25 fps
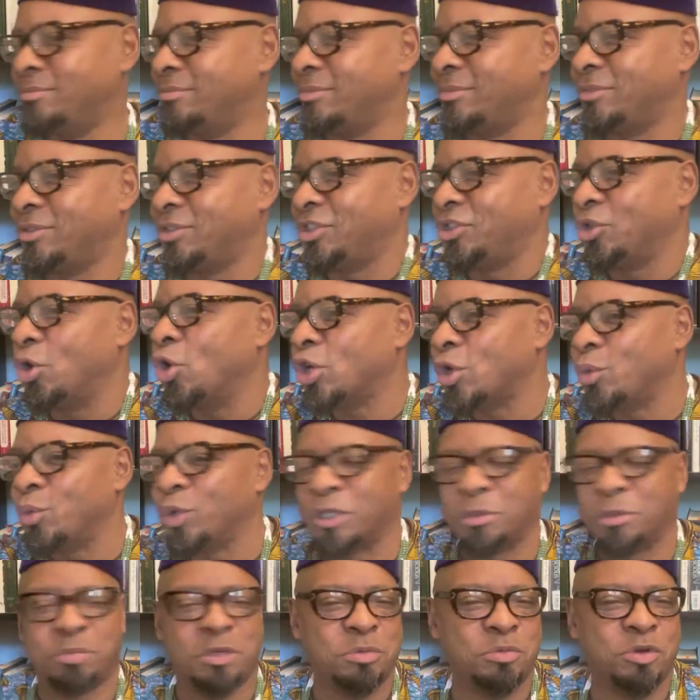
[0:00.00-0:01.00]
joking
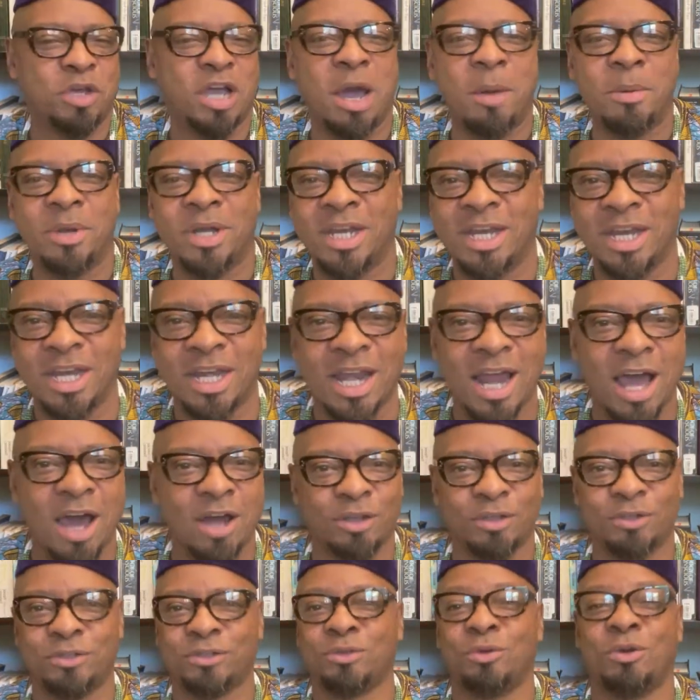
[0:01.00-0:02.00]
with the people coming in and out
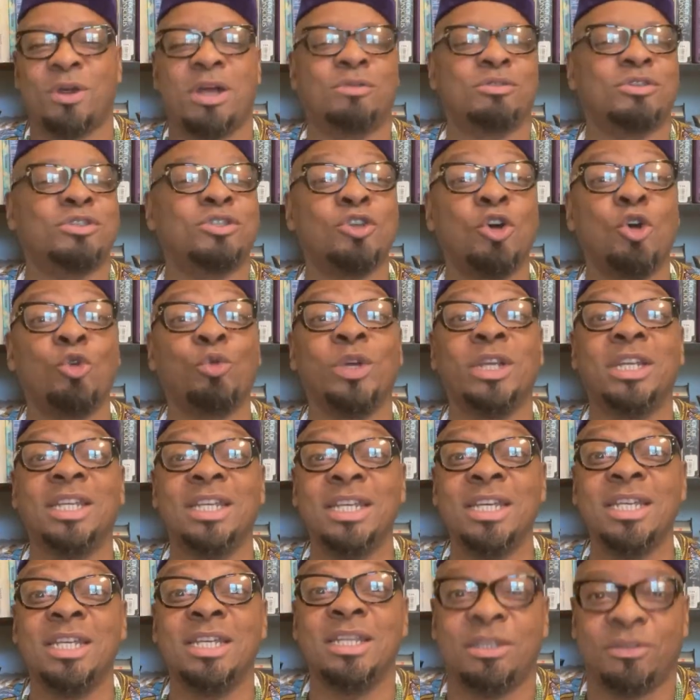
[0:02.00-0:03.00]
of the store. I was so
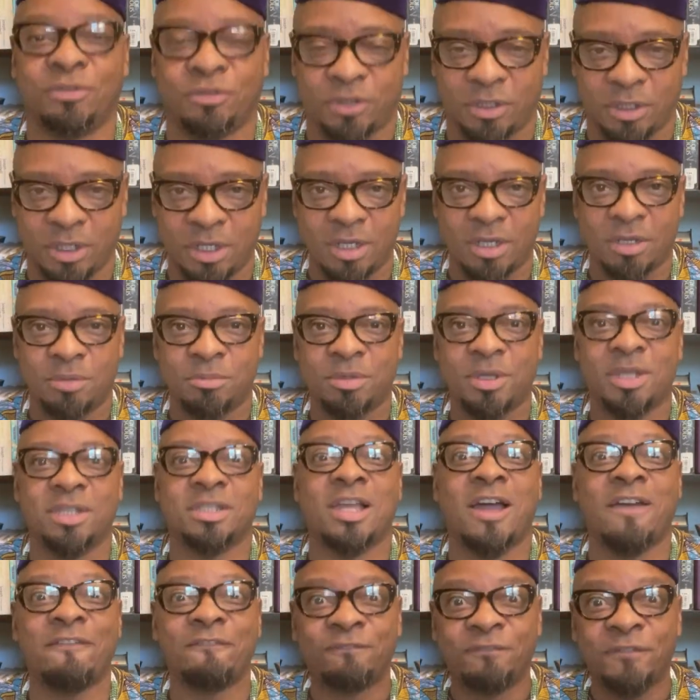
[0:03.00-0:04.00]
relieved because
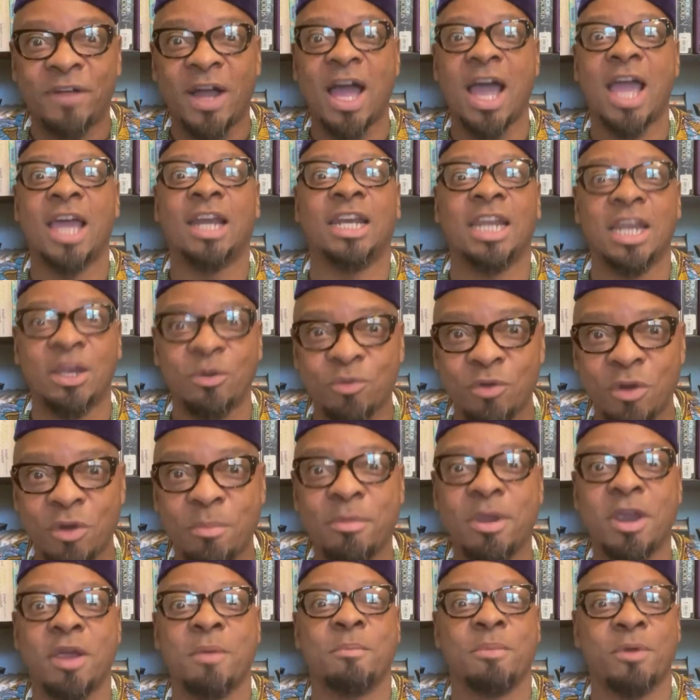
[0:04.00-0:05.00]
I finally
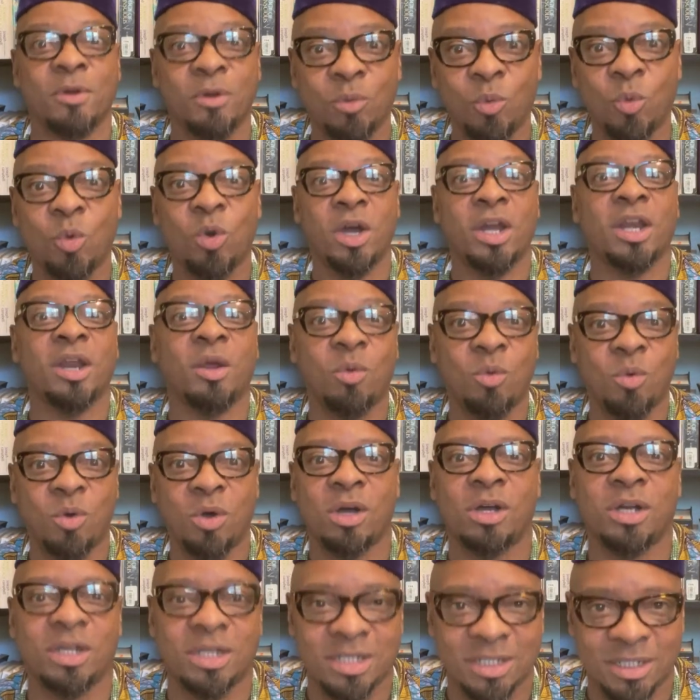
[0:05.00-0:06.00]
remembered what it
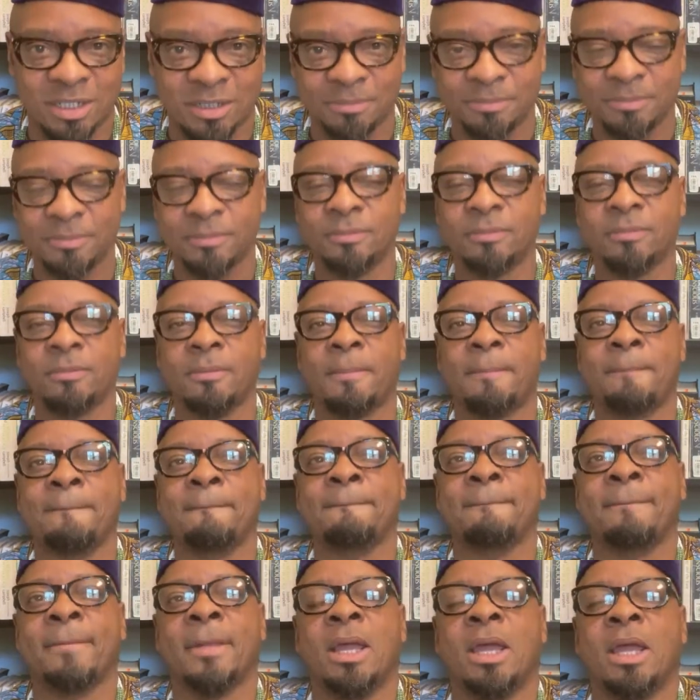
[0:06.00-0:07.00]
was.
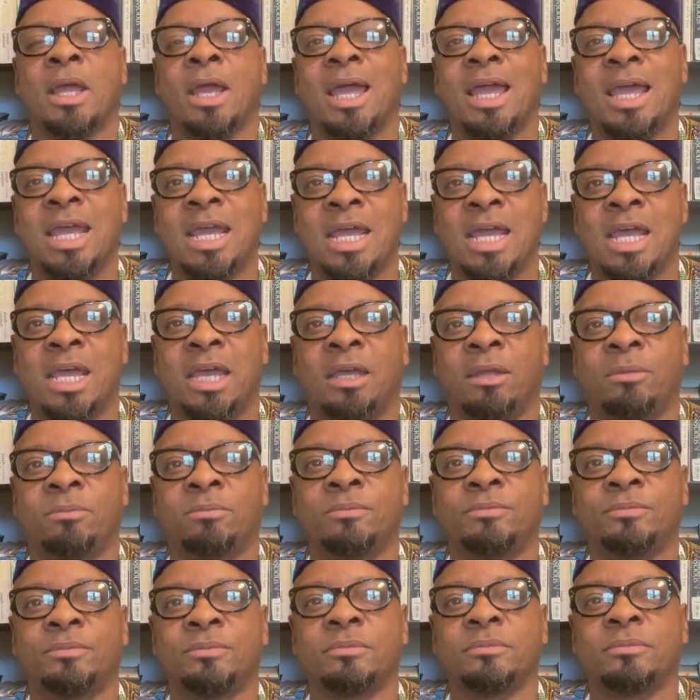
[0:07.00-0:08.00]

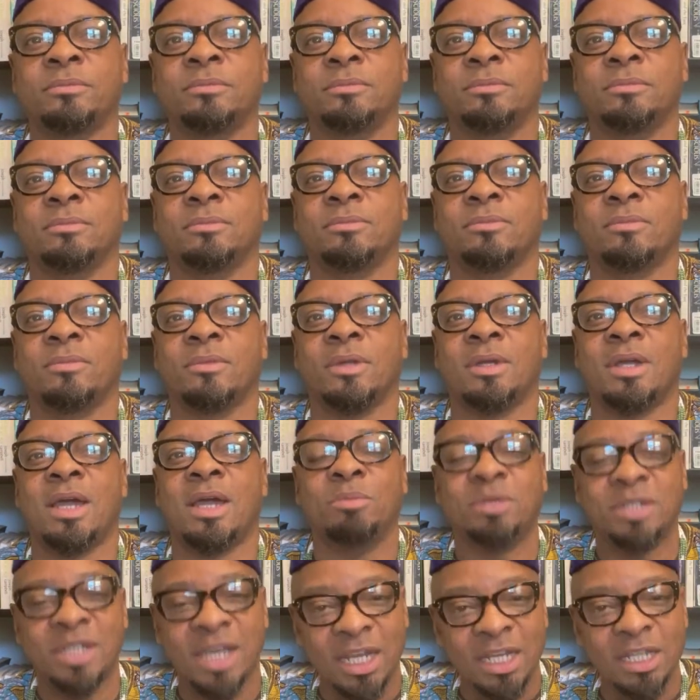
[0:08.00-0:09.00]
And
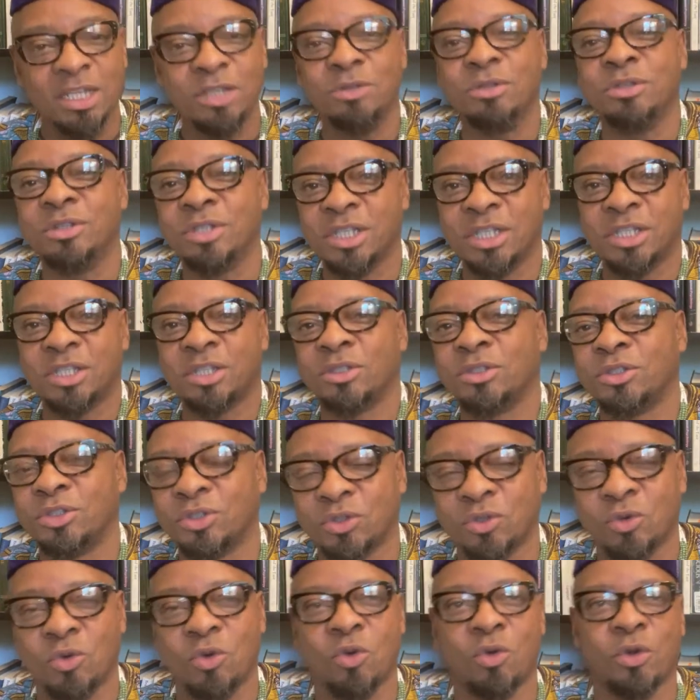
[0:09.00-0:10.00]
I'm telling you this
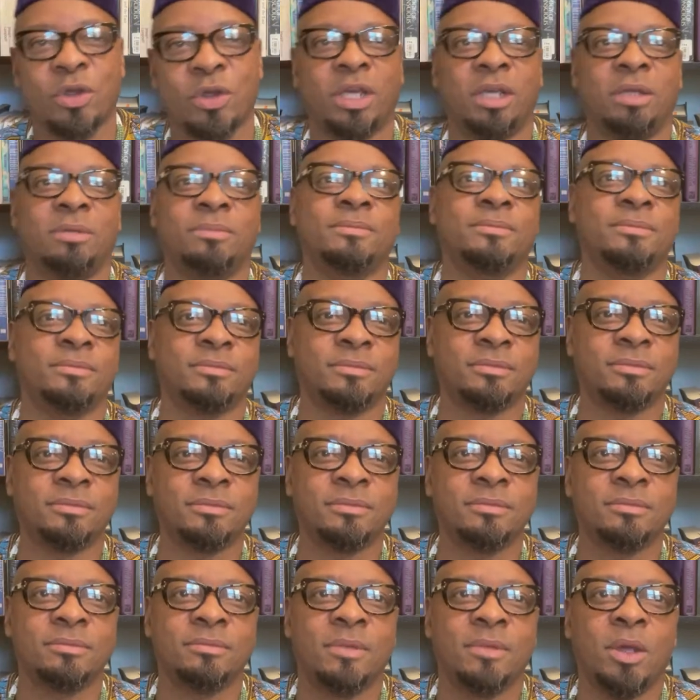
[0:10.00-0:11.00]
story
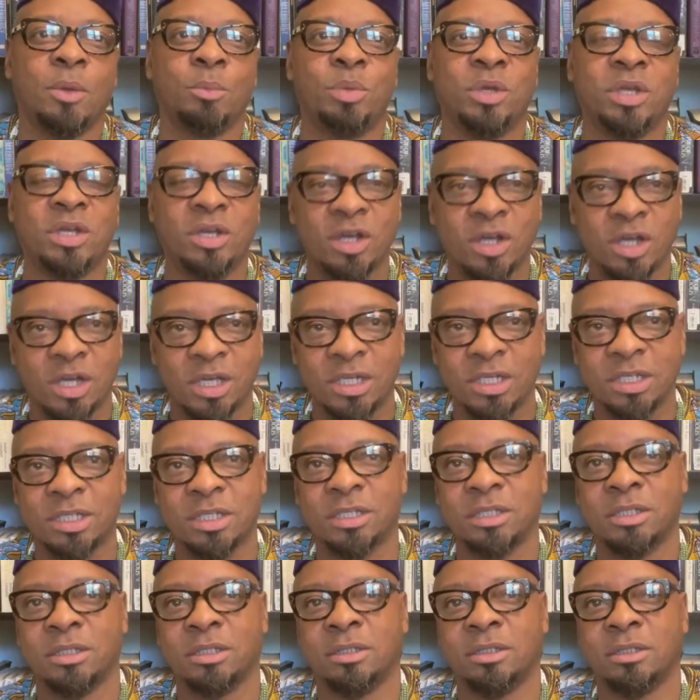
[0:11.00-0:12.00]
because